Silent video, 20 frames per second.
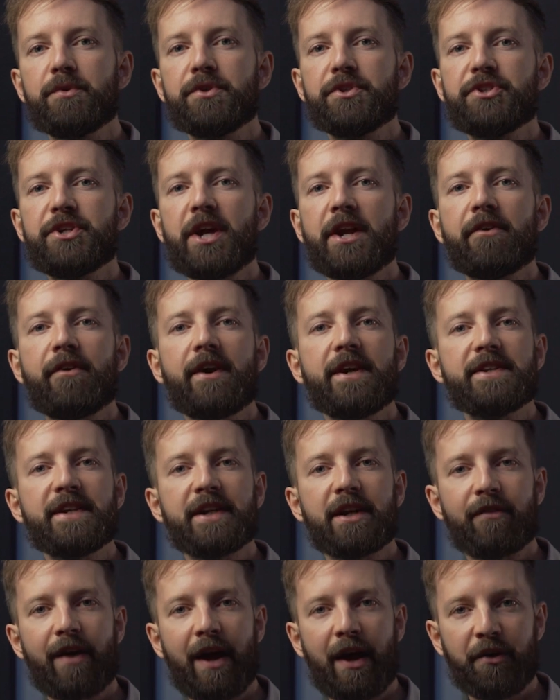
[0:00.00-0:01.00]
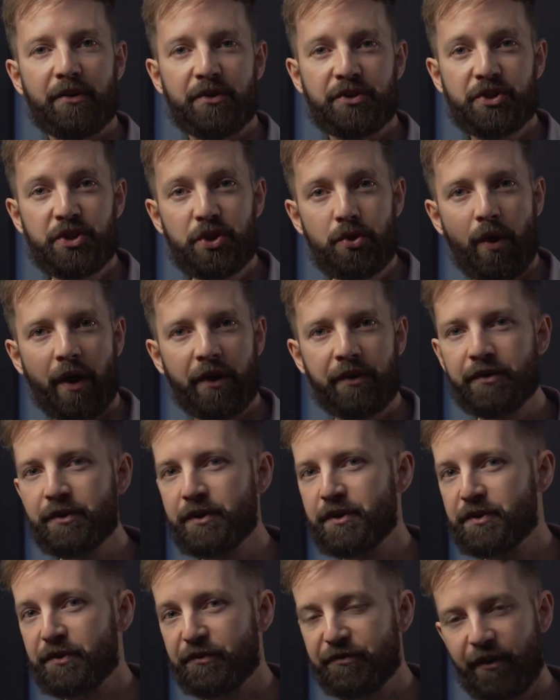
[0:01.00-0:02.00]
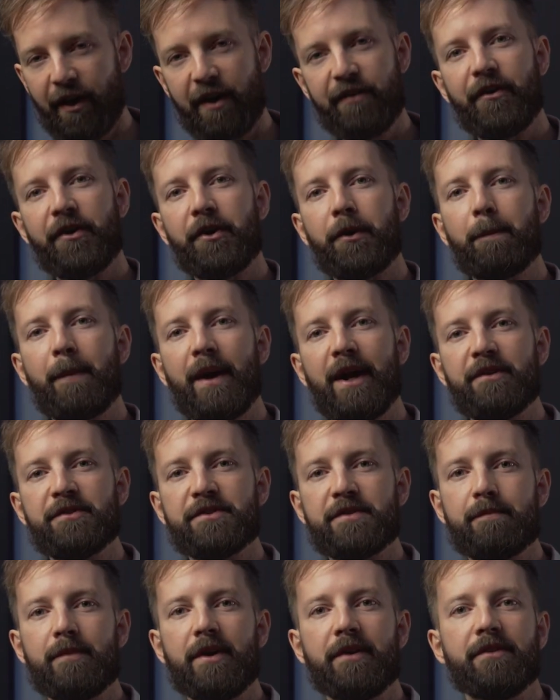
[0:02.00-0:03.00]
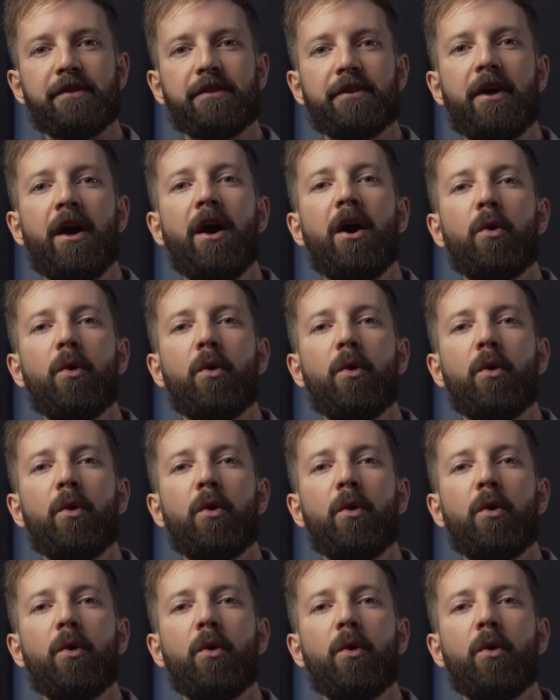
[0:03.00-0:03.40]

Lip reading: was generating around £200 to £500 a month,